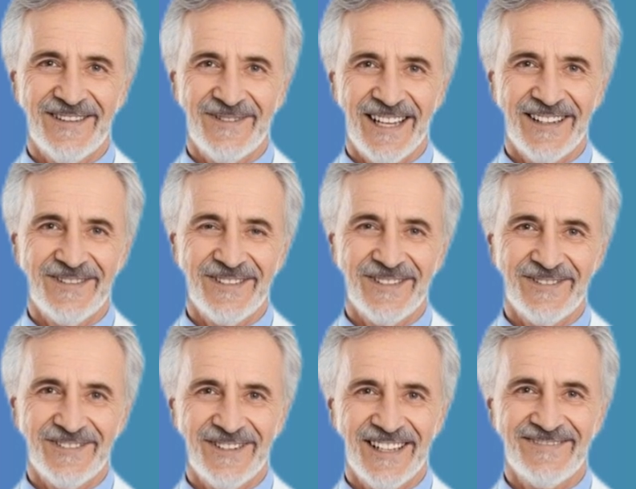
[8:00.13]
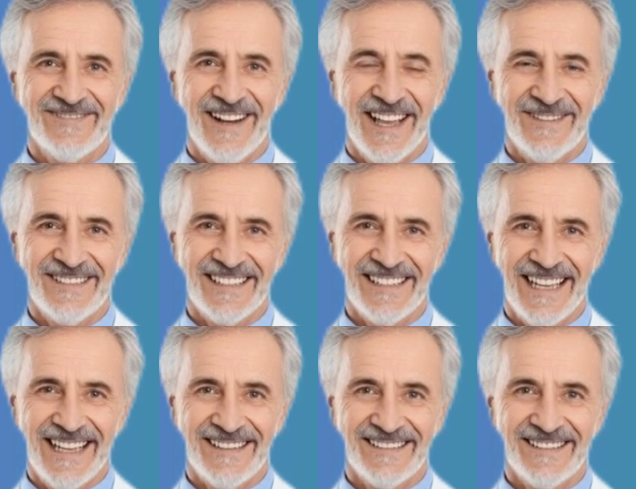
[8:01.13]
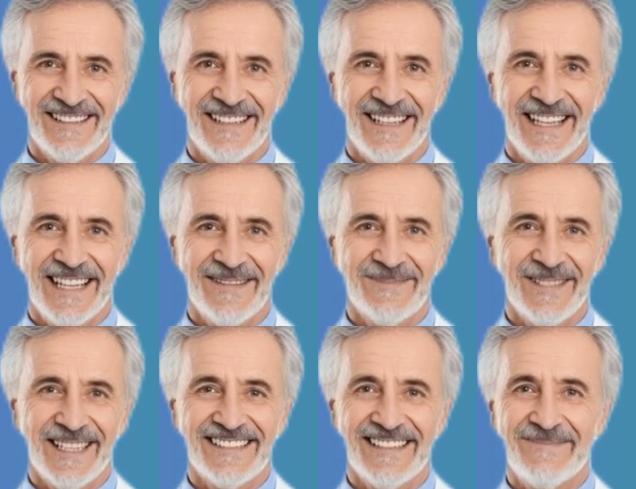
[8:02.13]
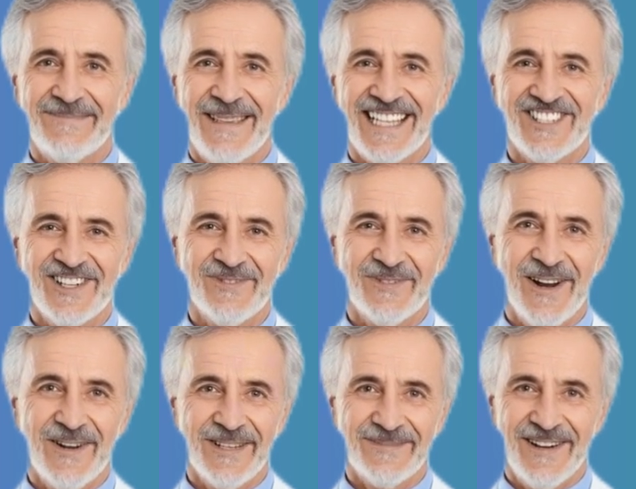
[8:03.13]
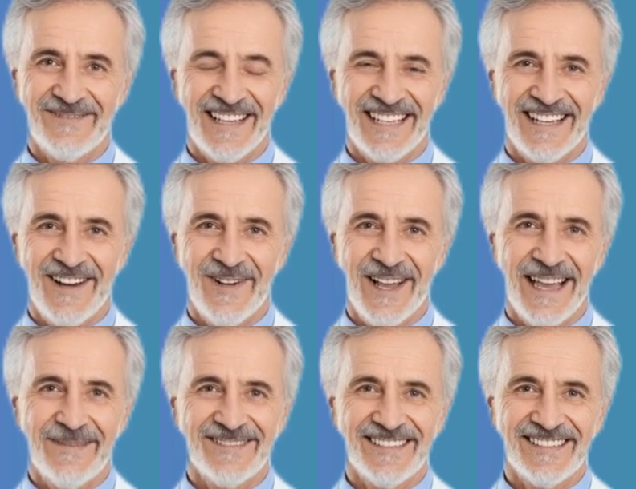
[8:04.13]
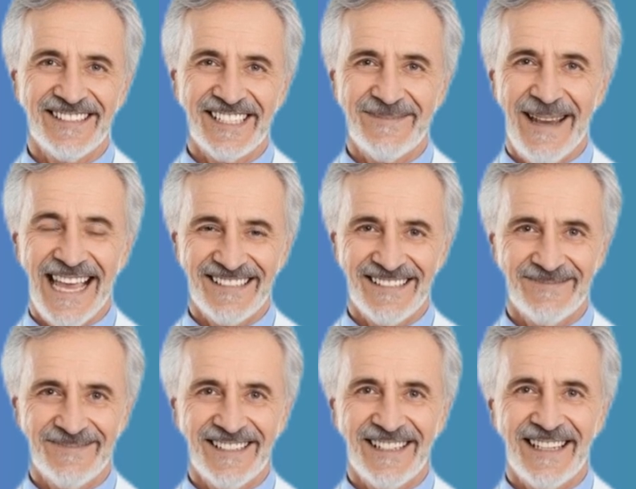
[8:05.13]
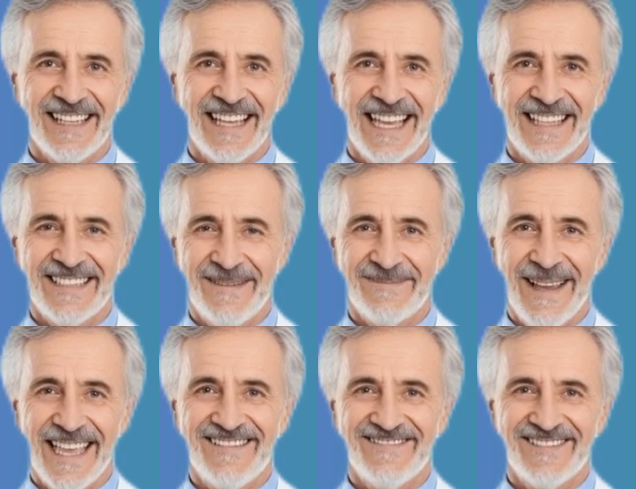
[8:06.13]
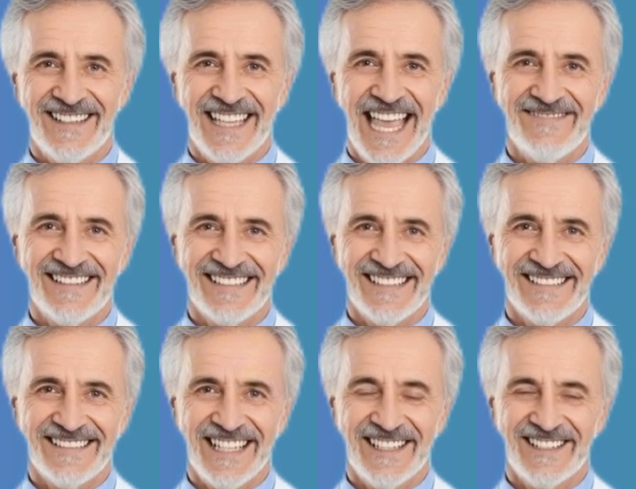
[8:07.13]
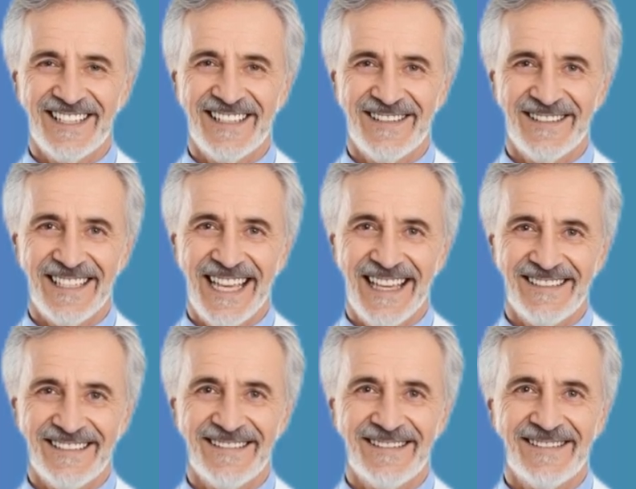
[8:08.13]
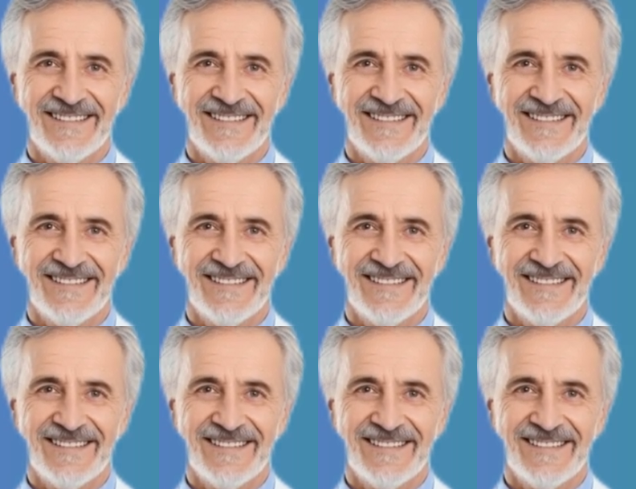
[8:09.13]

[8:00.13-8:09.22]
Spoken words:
critical nutrient for healthy legs. It plays a major role in preventing cramps, spasms, and that painfully heavy sensation in your legs.